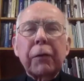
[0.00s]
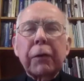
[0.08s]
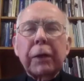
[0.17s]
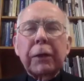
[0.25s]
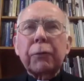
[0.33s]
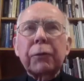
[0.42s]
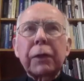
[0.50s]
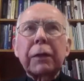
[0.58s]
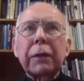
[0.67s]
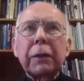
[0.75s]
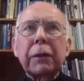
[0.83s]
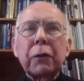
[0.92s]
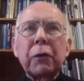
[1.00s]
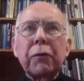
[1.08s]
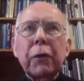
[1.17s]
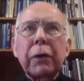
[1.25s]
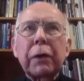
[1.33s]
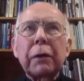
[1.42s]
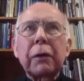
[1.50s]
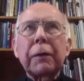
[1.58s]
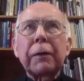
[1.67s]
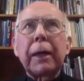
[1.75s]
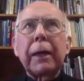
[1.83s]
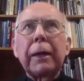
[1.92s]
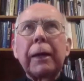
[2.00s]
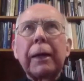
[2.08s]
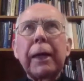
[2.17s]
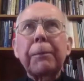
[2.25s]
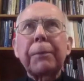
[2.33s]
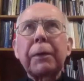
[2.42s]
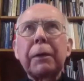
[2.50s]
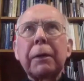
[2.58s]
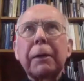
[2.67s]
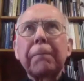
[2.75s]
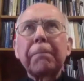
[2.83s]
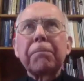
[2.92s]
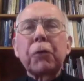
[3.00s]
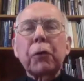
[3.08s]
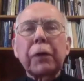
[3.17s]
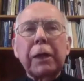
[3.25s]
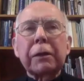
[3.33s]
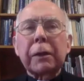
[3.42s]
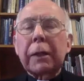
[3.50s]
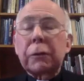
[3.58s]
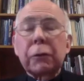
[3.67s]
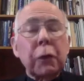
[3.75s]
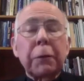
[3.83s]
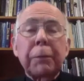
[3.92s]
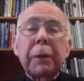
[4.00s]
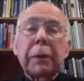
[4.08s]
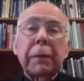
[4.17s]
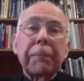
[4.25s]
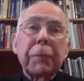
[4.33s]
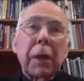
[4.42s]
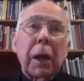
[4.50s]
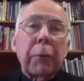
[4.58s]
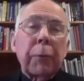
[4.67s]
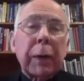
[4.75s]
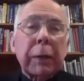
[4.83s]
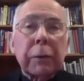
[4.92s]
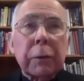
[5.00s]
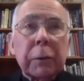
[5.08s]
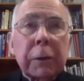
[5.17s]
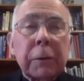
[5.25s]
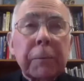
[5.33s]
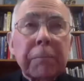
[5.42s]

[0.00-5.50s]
interesting thing to do, very happy vocation. I enjoyed being a rector,